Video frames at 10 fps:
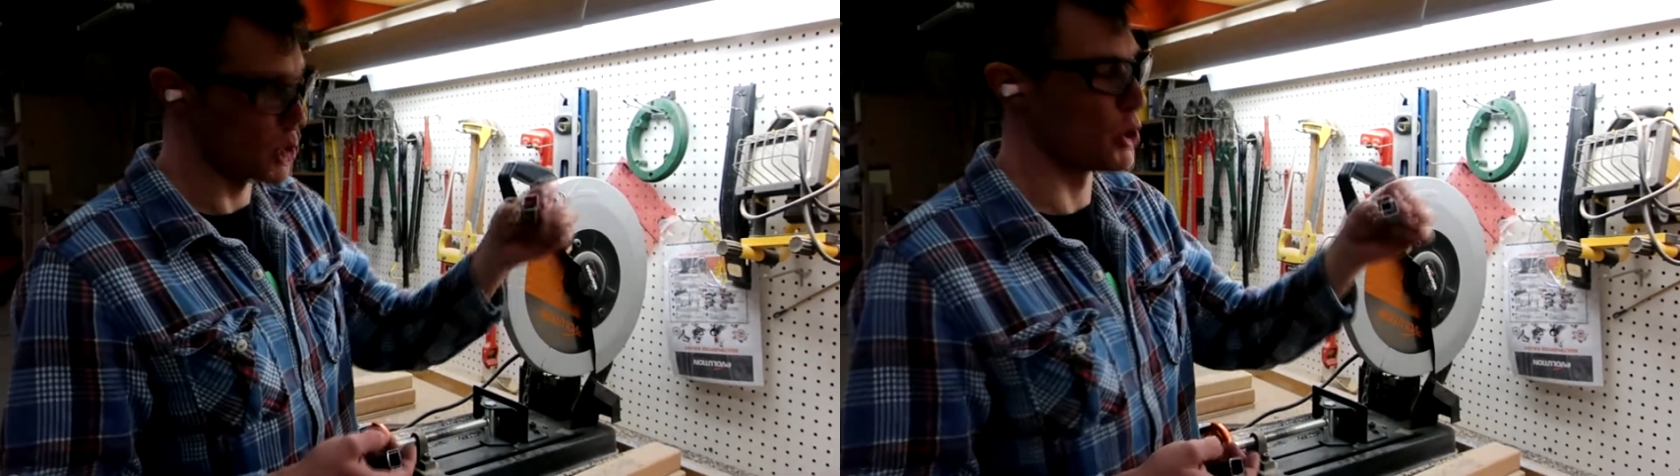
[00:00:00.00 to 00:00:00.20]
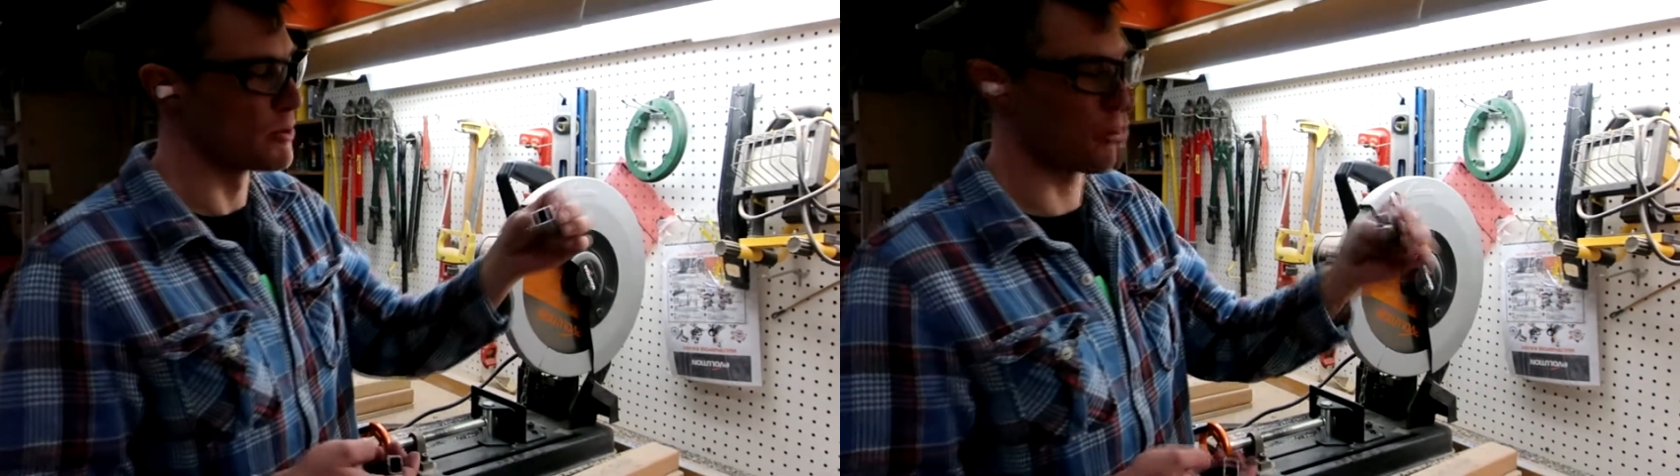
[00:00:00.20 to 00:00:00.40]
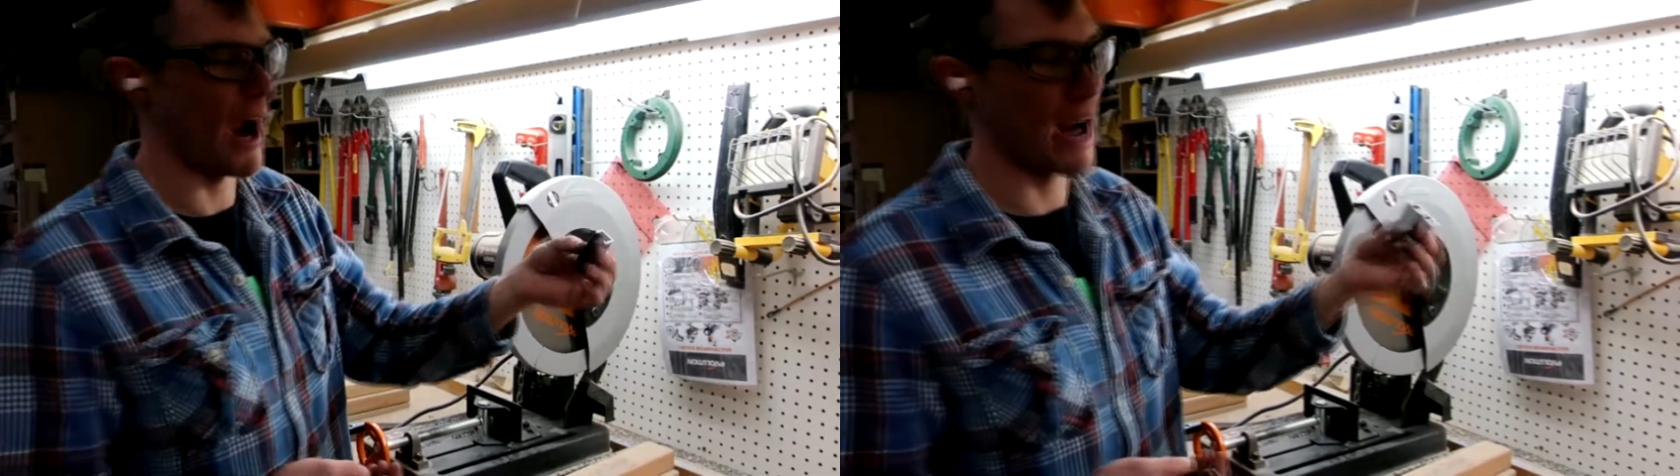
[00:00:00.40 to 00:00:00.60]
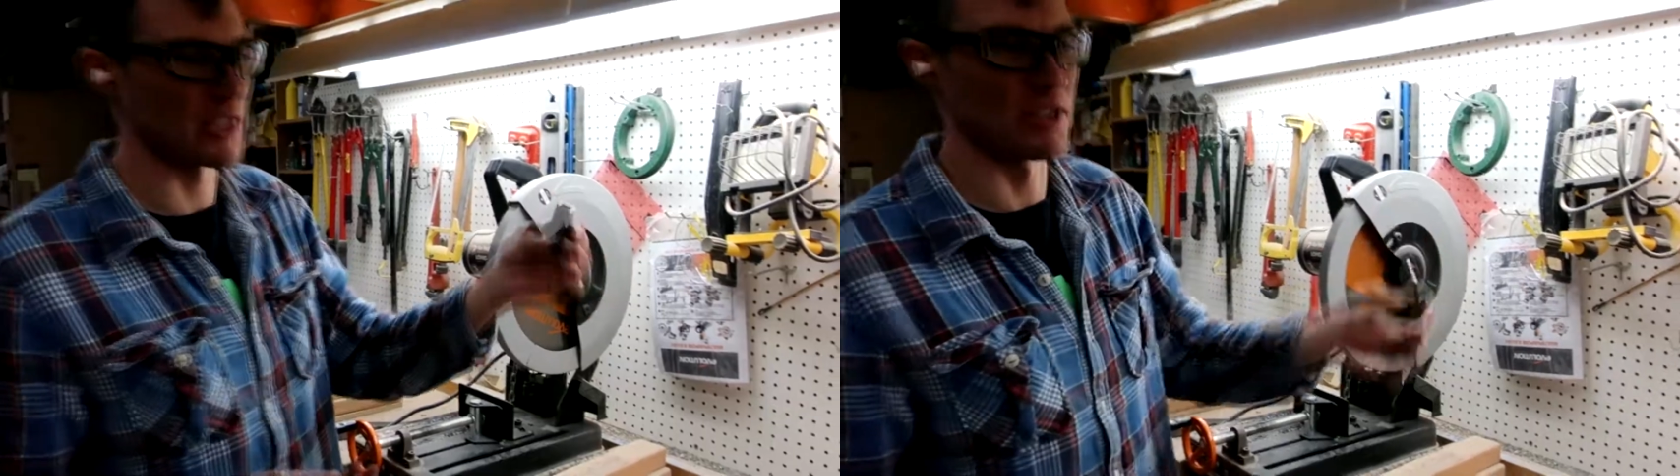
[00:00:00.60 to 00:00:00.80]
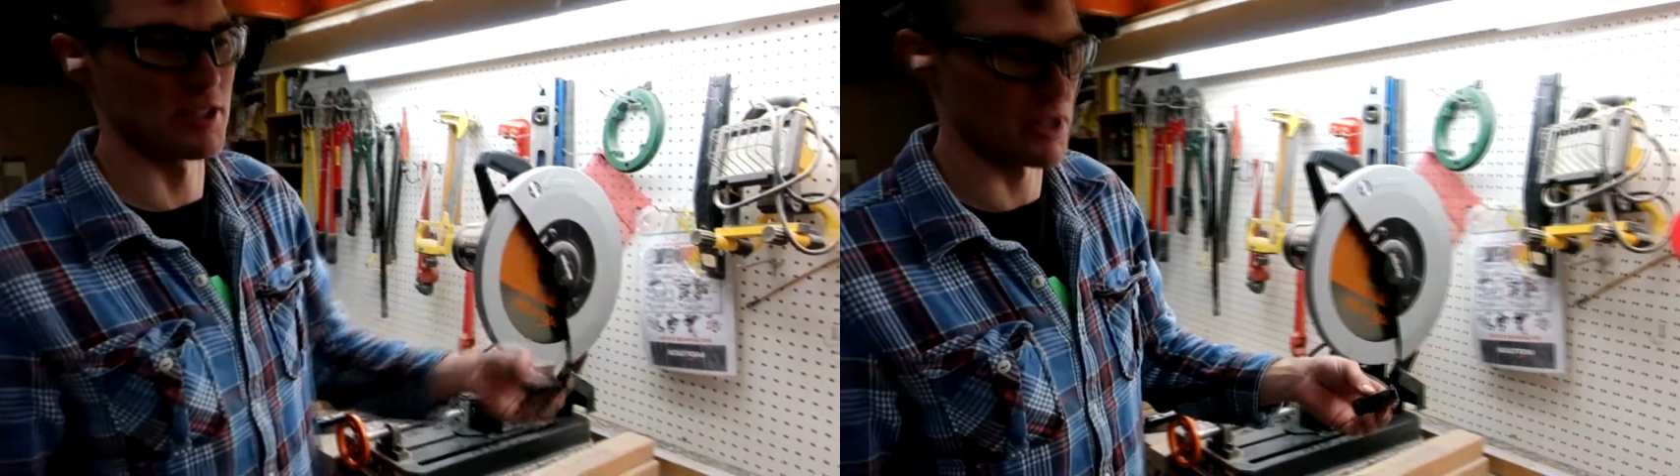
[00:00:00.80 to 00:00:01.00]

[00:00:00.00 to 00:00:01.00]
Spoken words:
good practice